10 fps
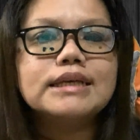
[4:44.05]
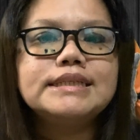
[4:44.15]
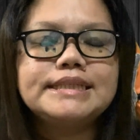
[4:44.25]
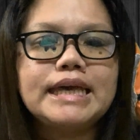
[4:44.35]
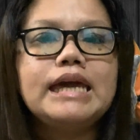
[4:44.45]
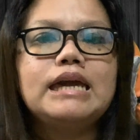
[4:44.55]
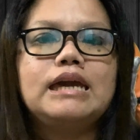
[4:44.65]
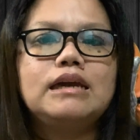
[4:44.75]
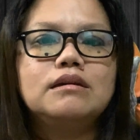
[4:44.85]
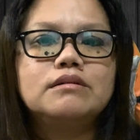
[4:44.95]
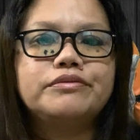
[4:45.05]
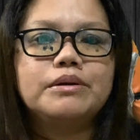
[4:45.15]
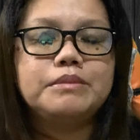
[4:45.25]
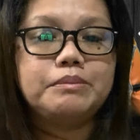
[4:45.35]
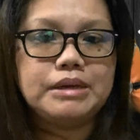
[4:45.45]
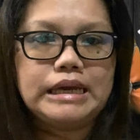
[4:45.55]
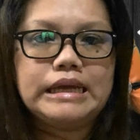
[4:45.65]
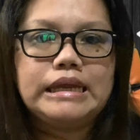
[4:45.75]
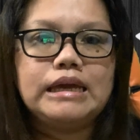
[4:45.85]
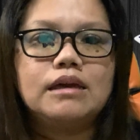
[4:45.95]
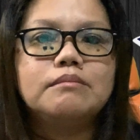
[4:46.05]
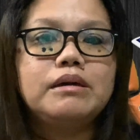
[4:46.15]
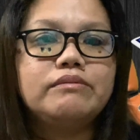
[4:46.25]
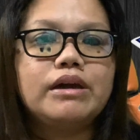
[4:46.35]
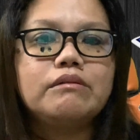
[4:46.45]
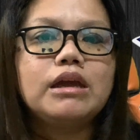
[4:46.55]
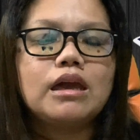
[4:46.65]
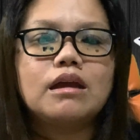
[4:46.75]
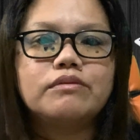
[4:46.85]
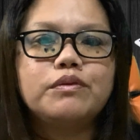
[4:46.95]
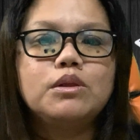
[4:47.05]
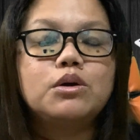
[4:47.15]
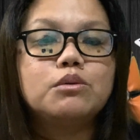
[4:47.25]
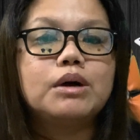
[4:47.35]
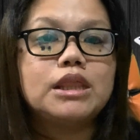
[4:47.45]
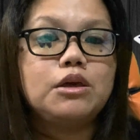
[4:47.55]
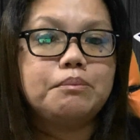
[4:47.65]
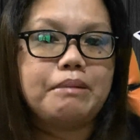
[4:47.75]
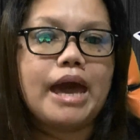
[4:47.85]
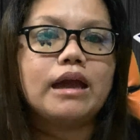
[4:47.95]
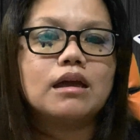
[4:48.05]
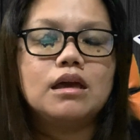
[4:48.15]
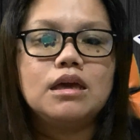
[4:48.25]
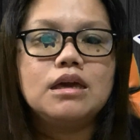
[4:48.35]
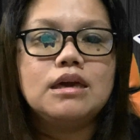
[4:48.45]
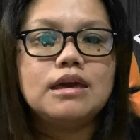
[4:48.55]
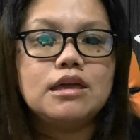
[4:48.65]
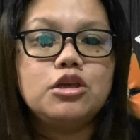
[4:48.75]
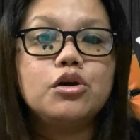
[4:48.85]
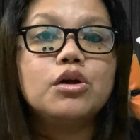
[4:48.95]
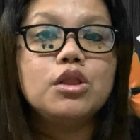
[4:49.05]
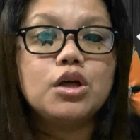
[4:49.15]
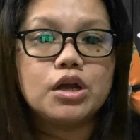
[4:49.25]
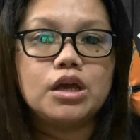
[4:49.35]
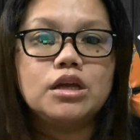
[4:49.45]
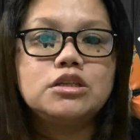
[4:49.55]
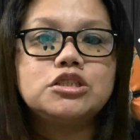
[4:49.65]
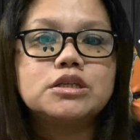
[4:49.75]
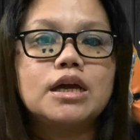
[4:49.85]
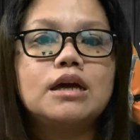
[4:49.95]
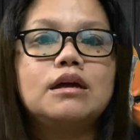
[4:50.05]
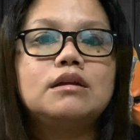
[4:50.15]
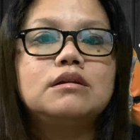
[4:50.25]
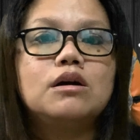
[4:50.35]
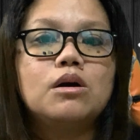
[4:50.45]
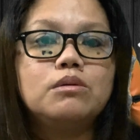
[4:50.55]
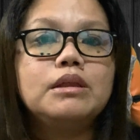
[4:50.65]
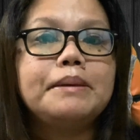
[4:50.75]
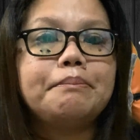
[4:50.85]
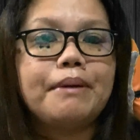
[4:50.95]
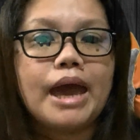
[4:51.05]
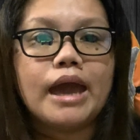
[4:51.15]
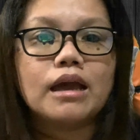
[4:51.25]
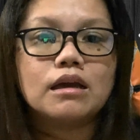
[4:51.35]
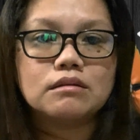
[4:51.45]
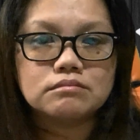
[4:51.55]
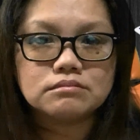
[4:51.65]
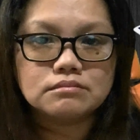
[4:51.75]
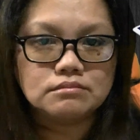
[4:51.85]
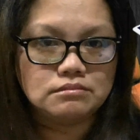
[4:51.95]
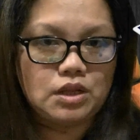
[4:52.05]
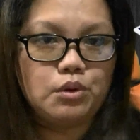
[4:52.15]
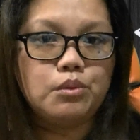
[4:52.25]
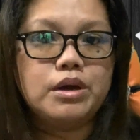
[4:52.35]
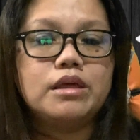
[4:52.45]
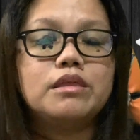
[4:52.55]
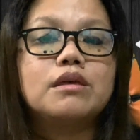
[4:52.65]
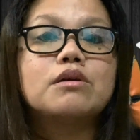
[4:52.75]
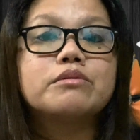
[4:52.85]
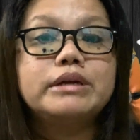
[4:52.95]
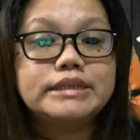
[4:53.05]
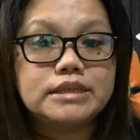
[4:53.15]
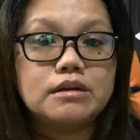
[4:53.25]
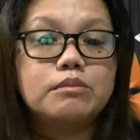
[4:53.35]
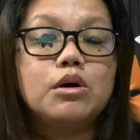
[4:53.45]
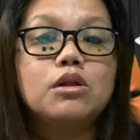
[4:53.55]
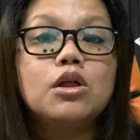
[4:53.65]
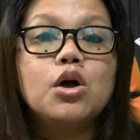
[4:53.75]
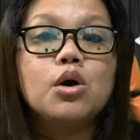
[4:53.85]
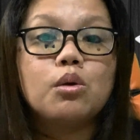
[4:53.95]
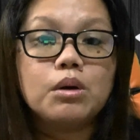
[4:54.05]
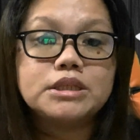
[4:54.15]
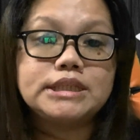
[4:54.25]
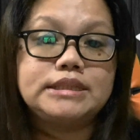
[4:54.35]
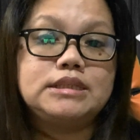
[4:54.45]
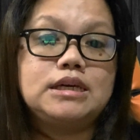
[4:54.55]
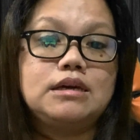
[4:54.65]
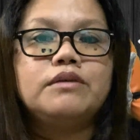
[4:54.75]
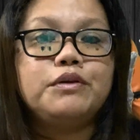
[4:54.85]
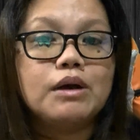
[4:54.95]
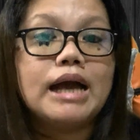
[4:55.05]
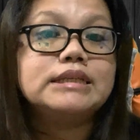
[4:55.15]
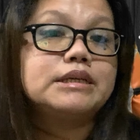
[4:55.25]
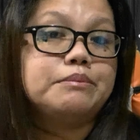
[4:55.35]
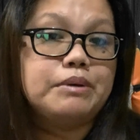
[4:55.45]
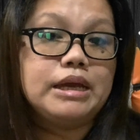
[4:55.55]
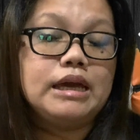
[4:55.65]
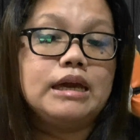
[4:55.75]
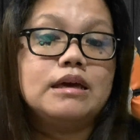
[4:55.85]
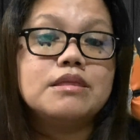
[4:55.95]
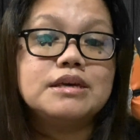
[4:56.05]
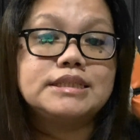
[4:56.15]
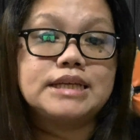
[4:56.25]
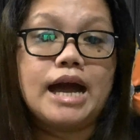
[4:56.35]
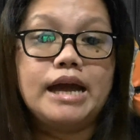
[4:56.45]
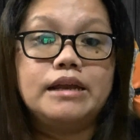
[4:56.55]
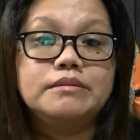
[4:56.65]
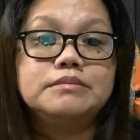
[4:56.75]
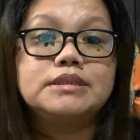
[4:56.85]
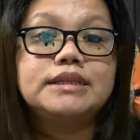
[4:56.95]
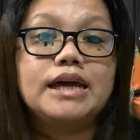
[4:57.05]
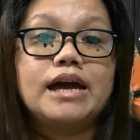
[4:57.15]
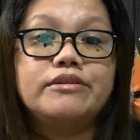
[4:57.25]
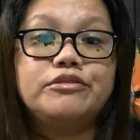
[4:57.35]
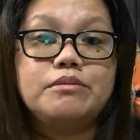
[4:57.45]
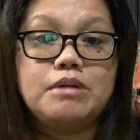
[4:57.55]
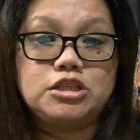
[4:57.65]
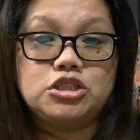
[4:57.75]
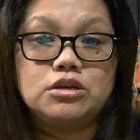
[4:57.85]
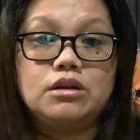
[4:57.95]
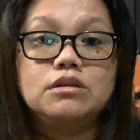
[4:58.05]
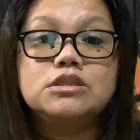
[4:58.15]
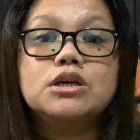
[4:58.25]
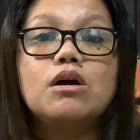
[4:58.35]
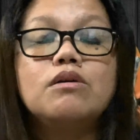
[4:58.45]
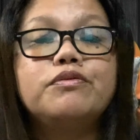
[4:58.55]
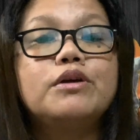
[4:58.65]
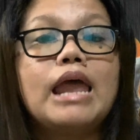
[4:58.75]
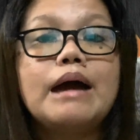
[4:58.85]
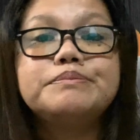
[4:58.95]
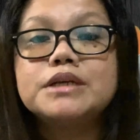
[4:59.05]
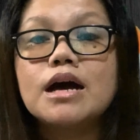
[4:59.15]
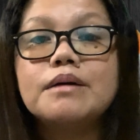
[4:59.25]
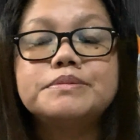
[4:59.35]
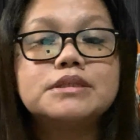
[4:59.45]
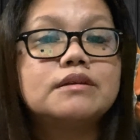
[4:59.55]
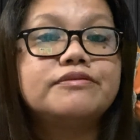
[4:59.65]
saying from the beginning, be very careful on what you pack in your luggage and only pack with reasonable quantity if you guys are bringing these items that I've mentioned. So for laptops and